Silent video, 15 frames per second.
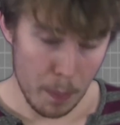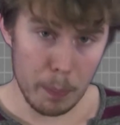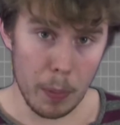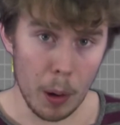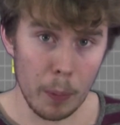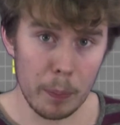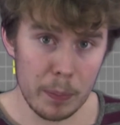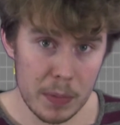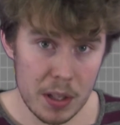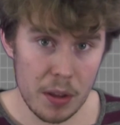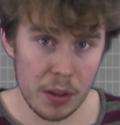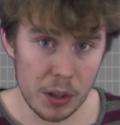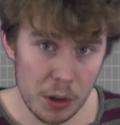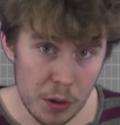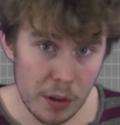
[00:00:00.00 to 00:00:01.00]
bombed
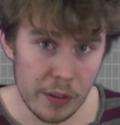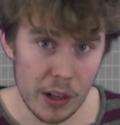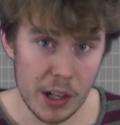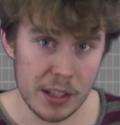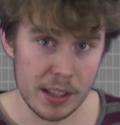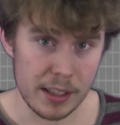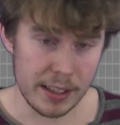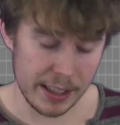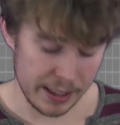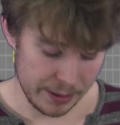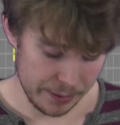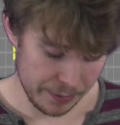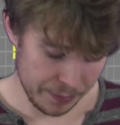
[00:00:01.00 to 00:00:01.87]
the university,